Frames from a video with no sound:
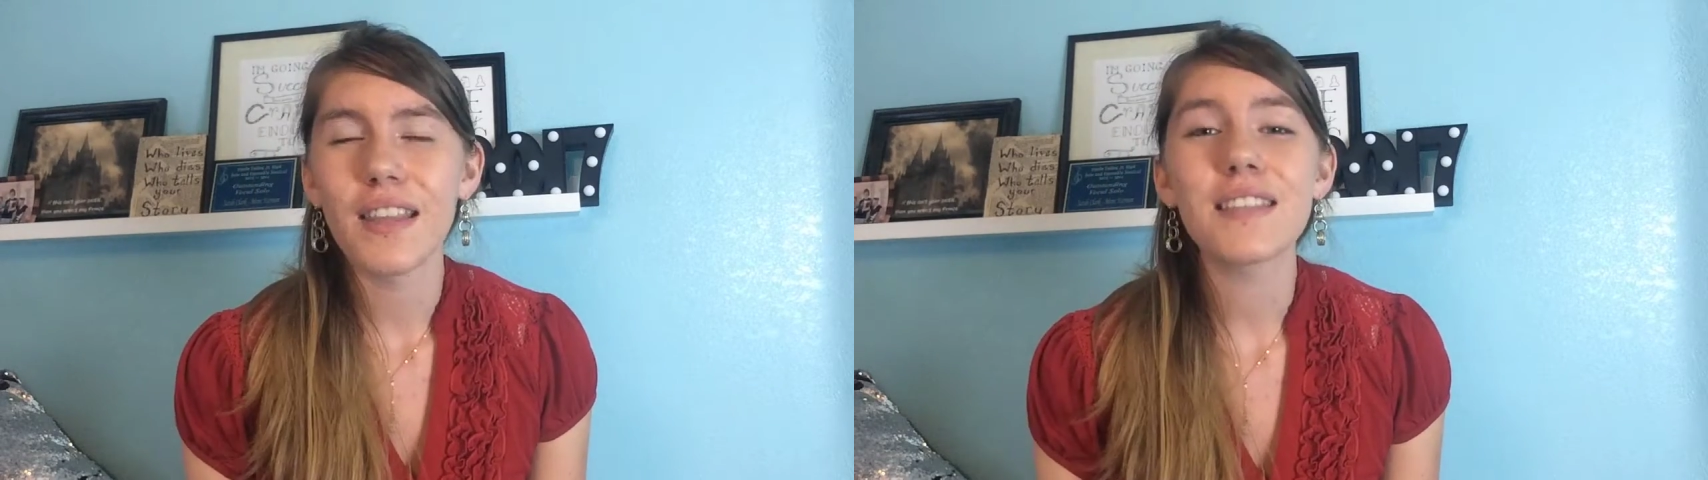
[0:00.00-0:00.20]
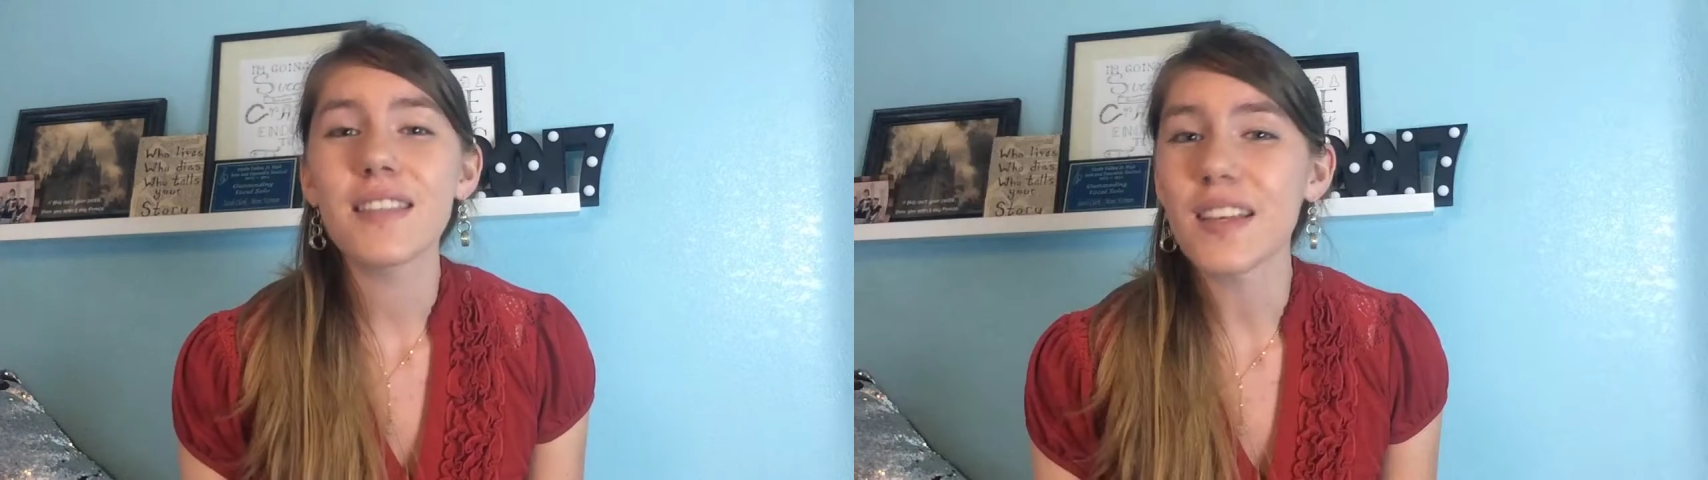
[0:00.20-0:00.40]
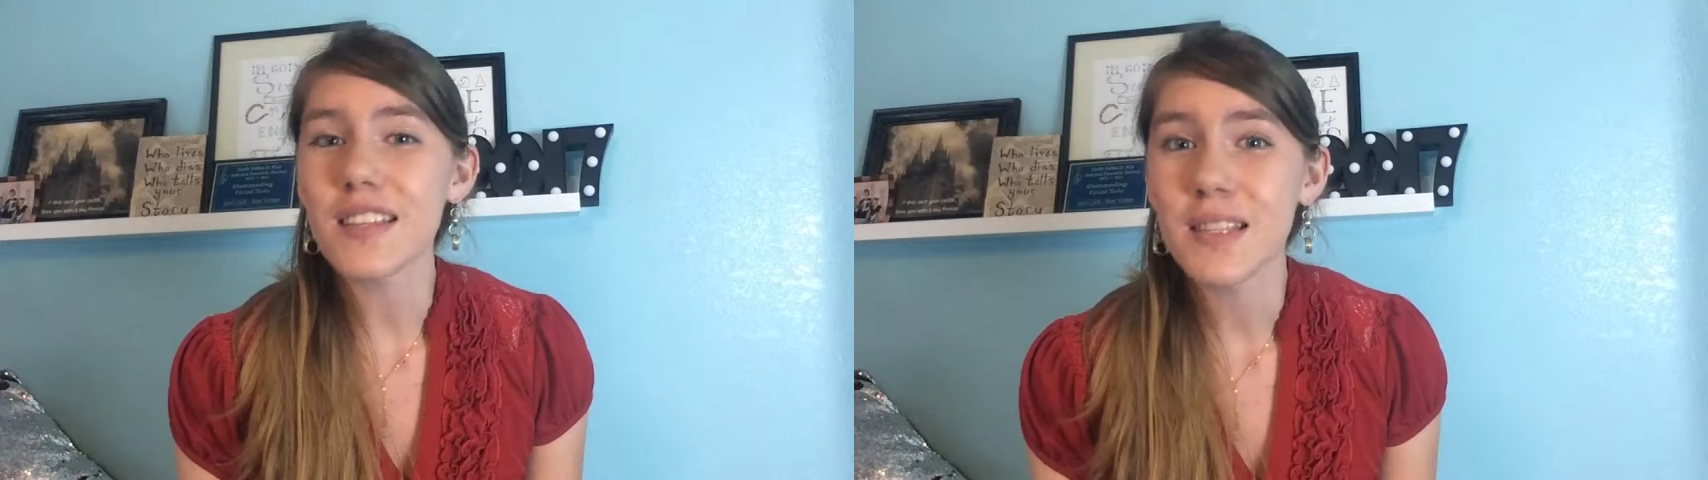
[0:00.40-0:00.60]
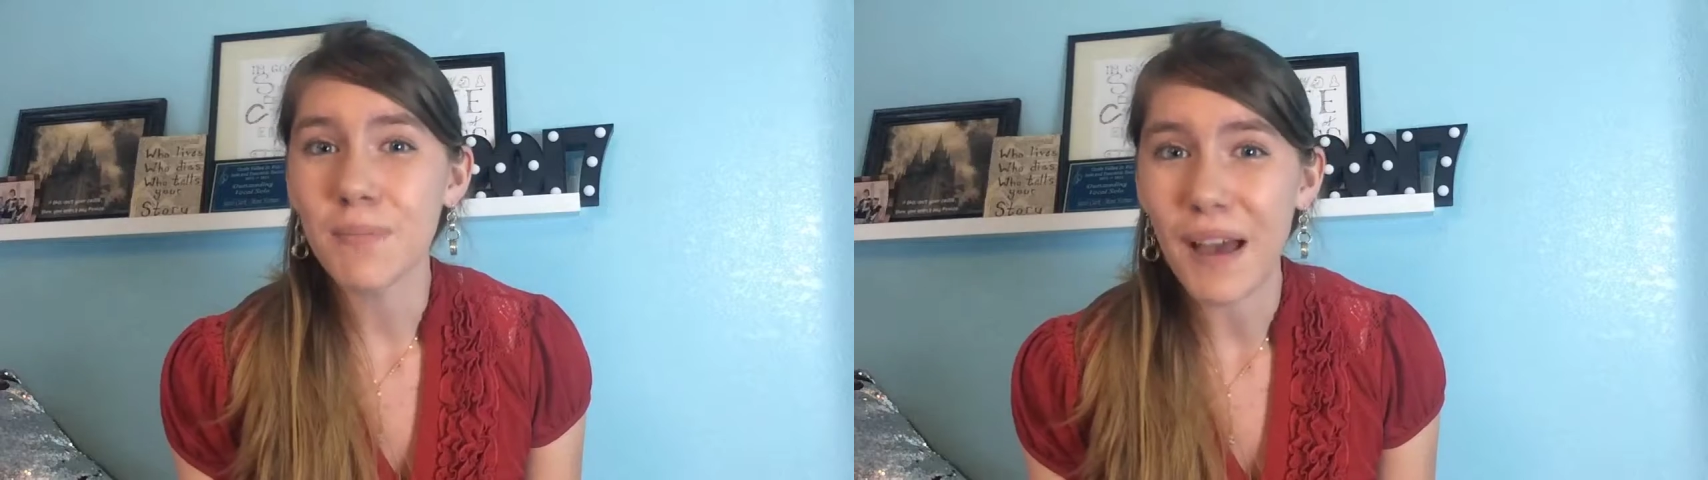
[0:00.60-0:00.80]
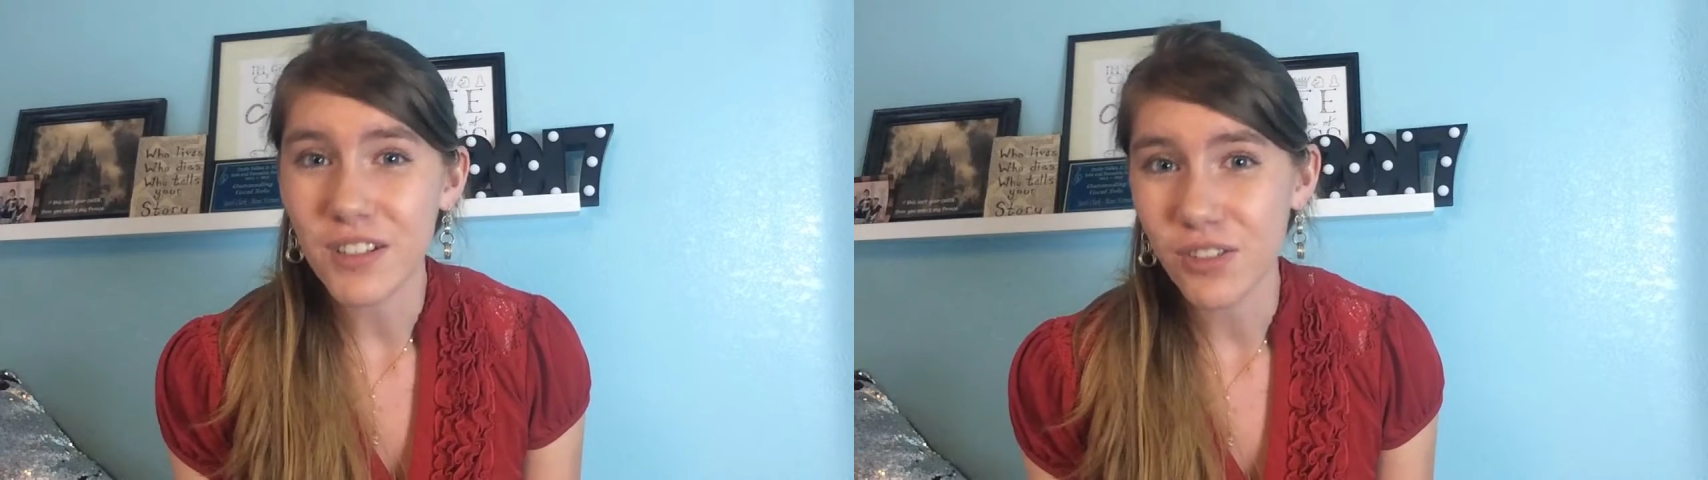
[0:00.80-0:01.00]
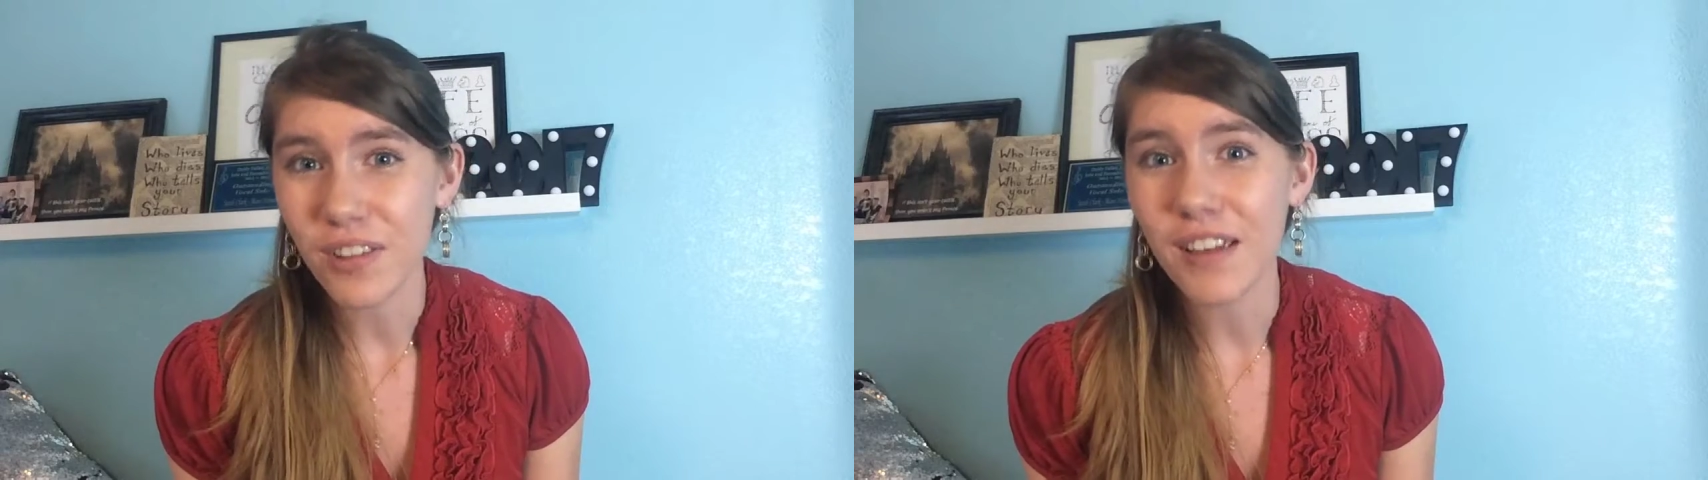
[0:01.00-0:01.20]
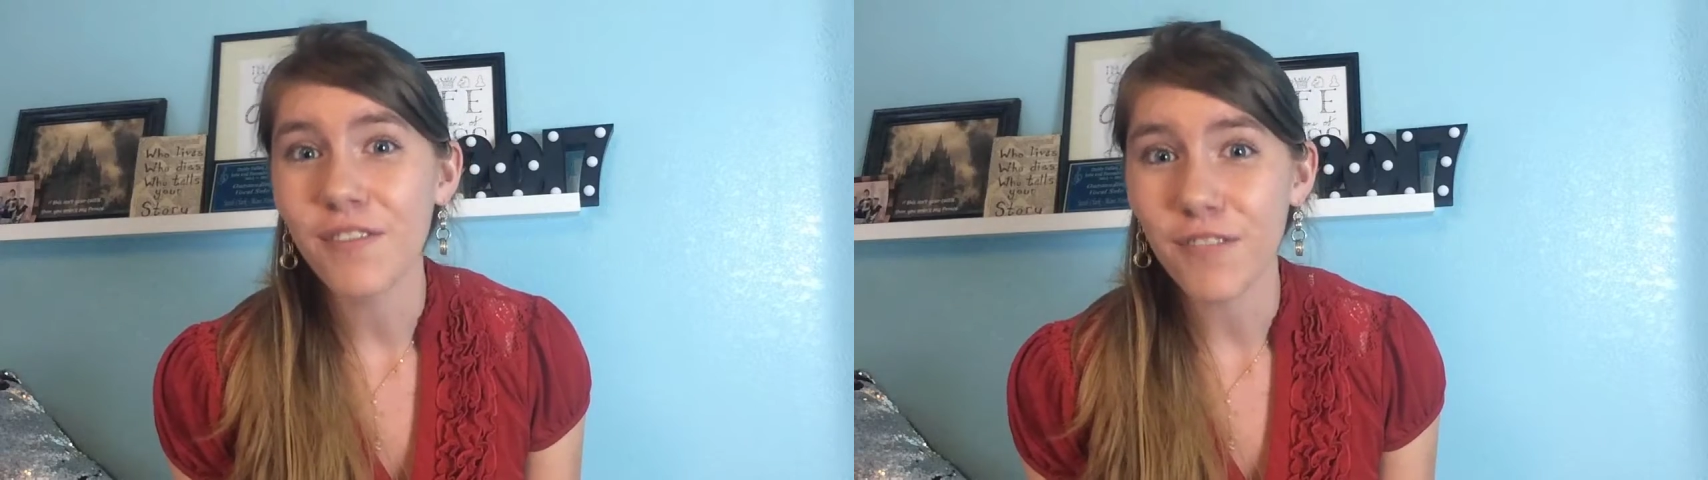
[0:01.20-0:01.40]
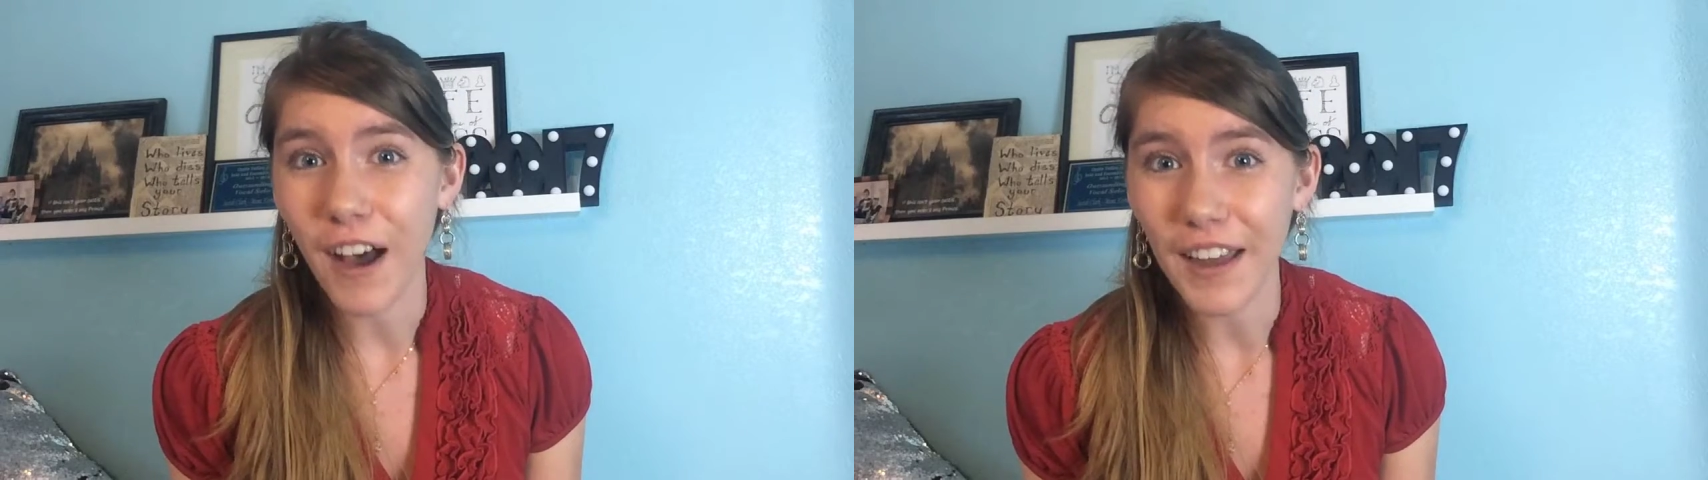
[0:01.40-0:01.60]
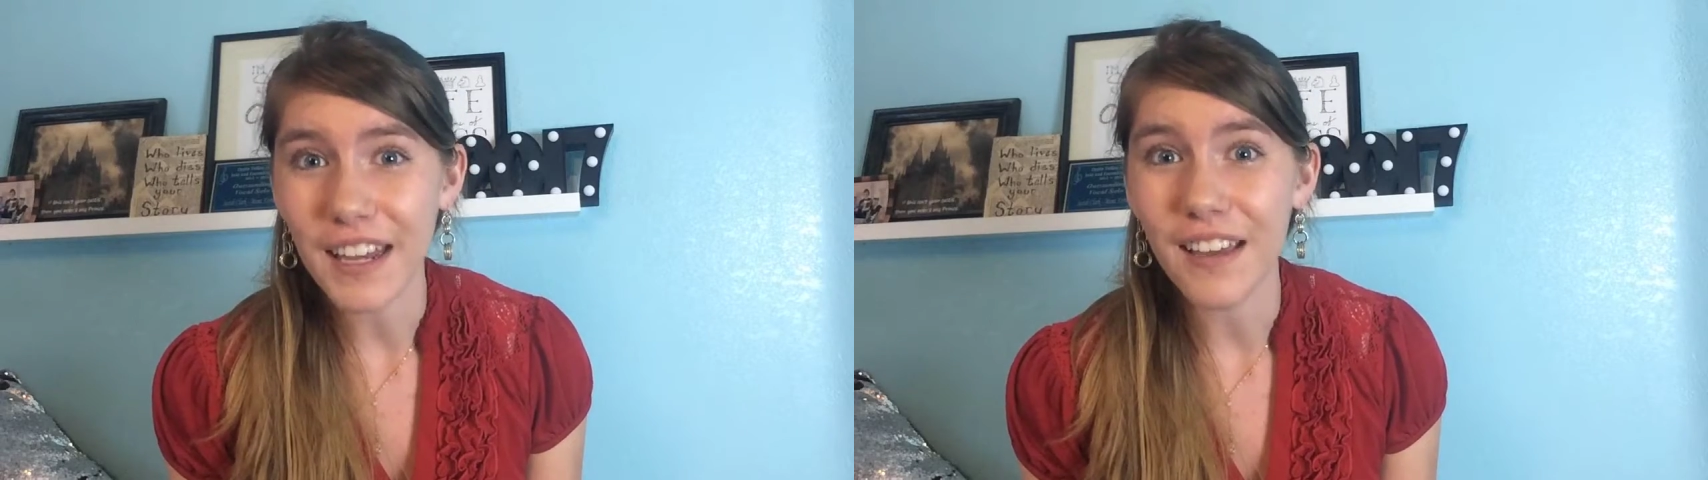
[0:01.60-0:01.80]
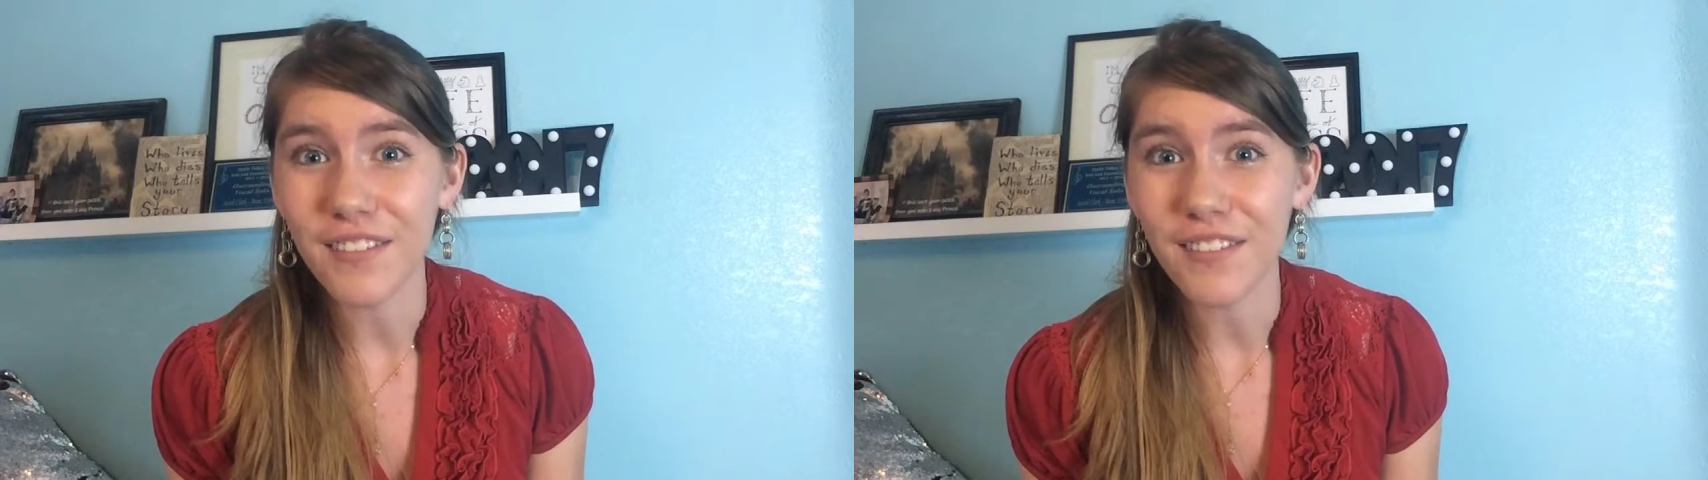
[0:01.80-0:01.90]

This is especially fun